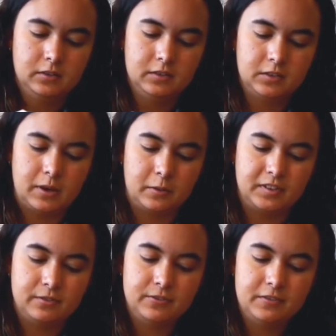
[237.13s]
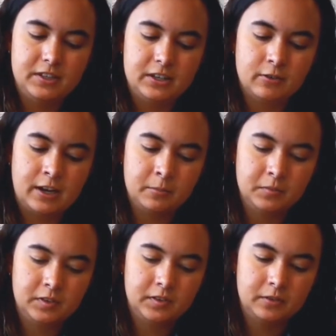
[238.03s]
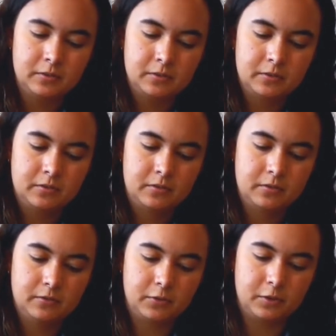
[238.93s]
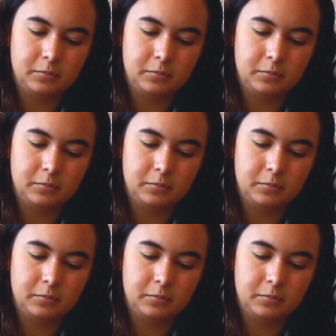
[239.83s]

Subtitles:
So I was at 50 grams for the